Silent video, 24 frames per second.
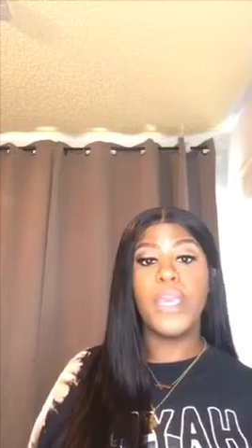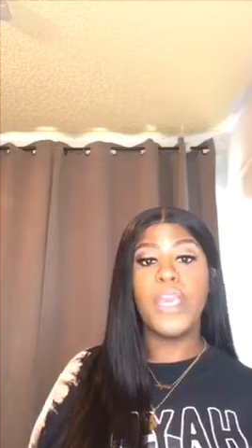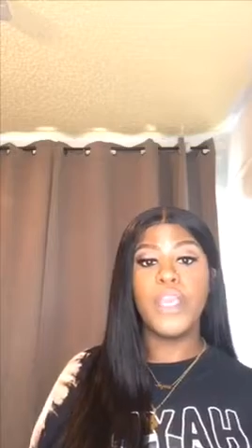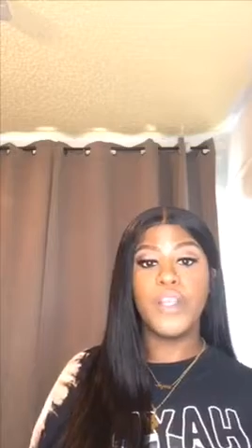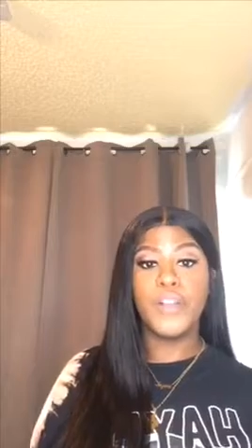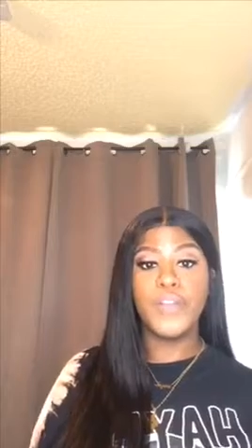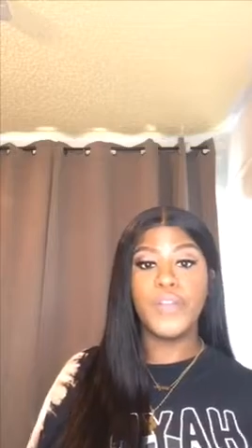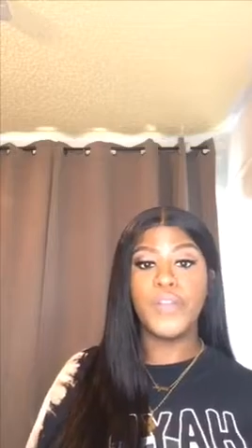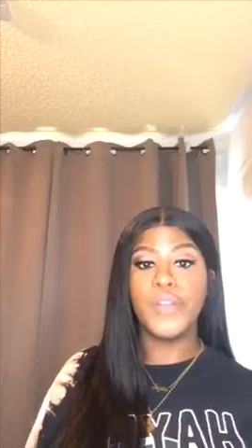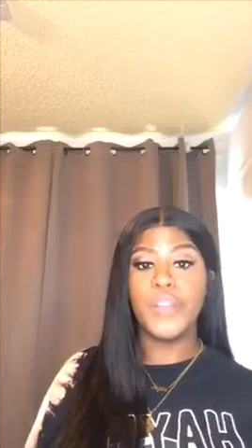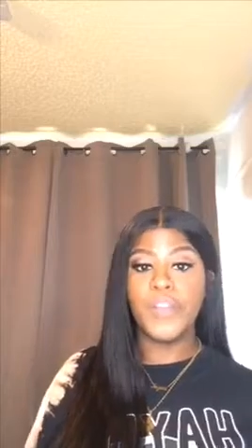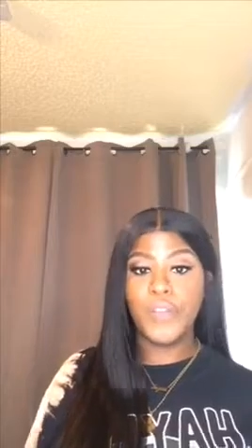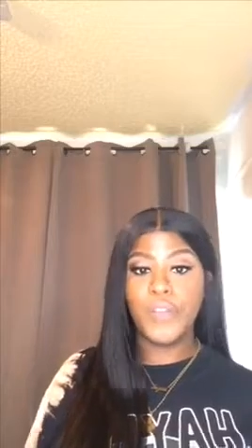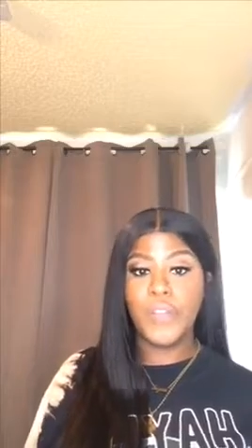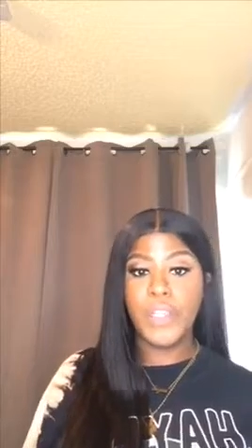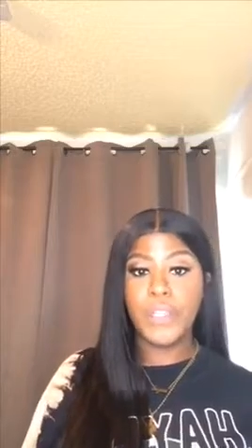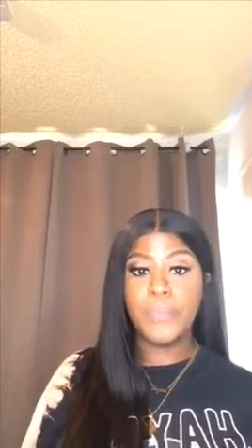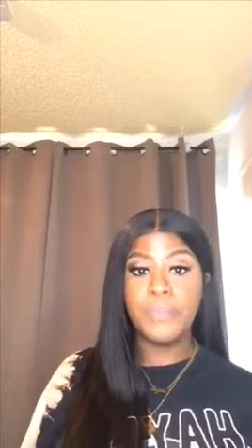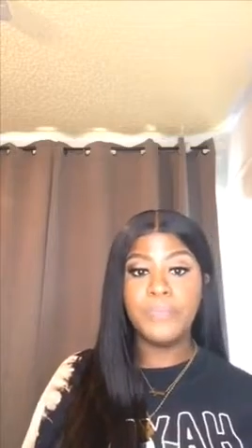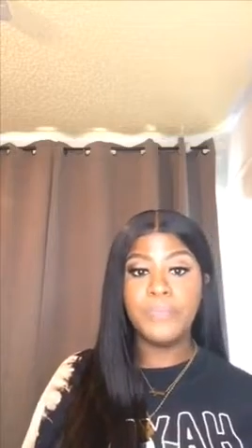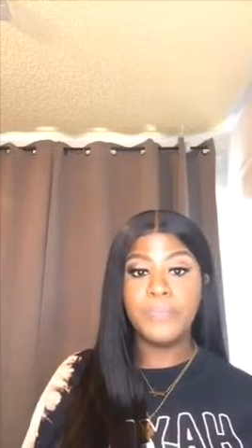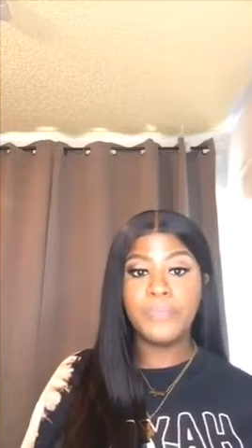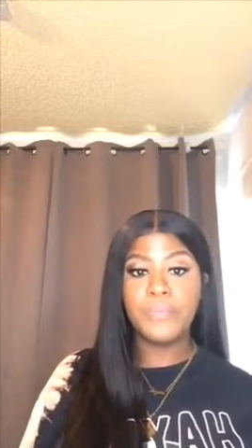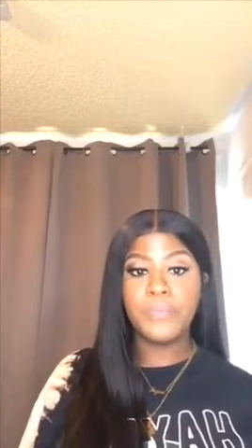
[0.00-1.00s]
Hair
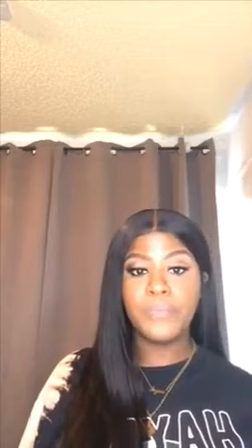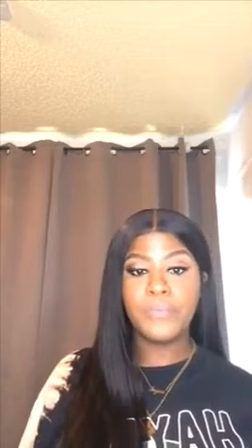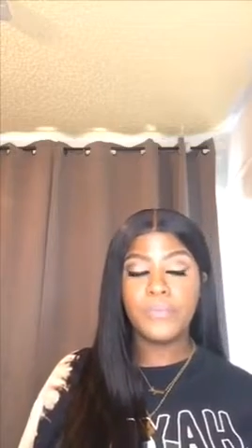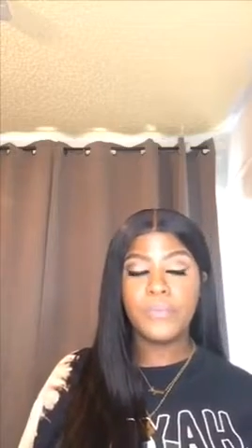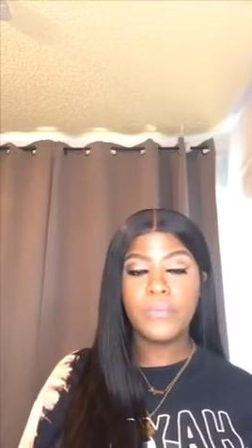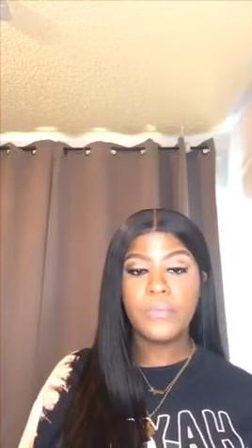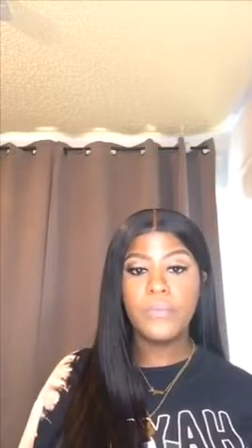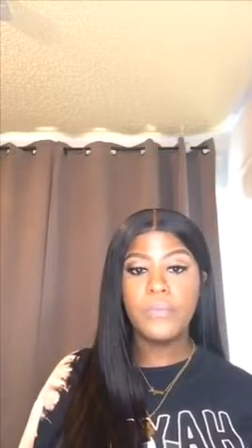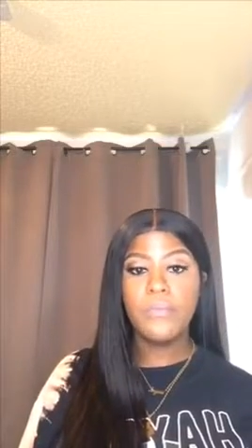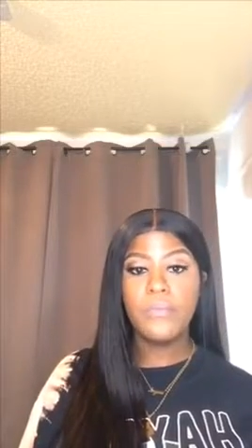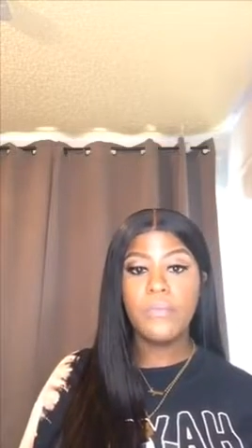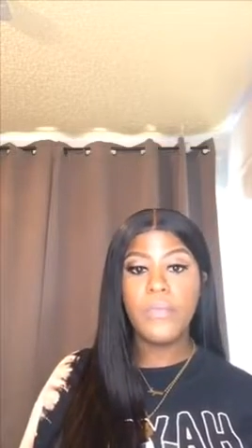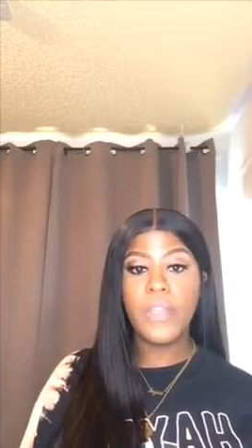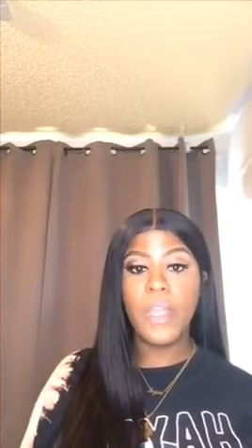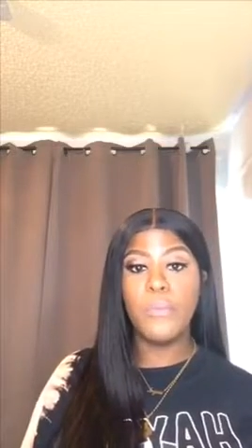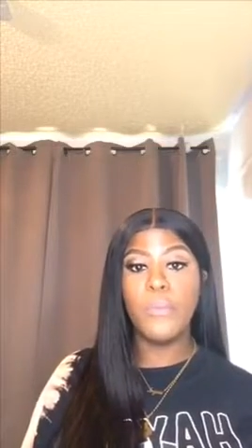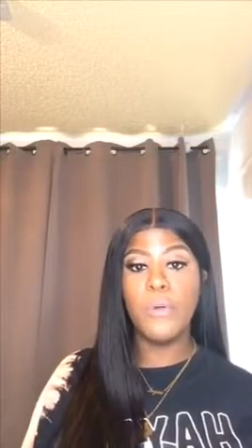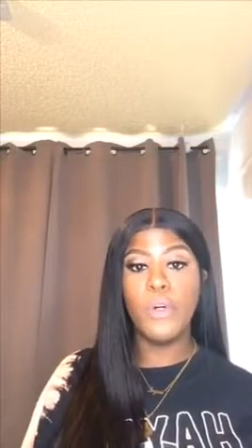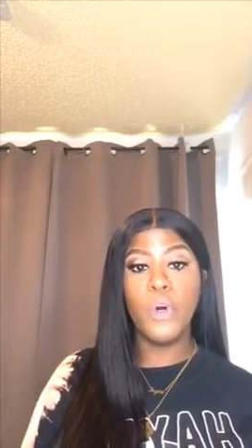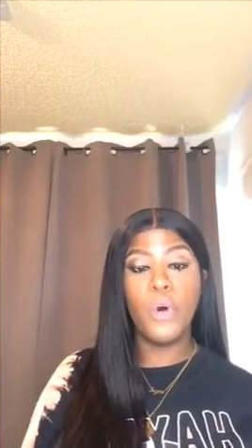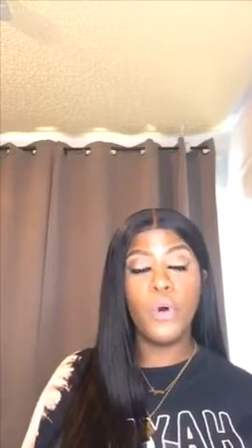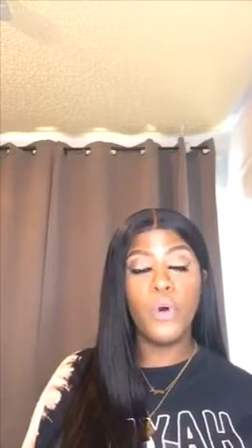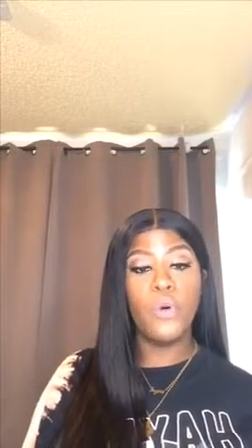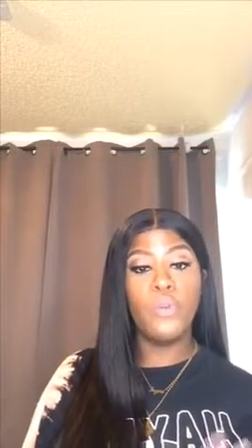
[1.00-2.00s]
ViVi. I'm going
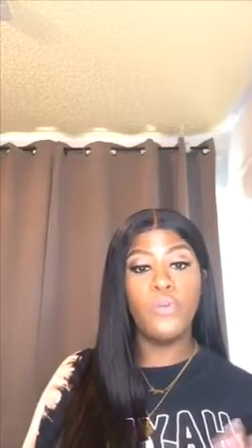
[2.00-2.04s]
to go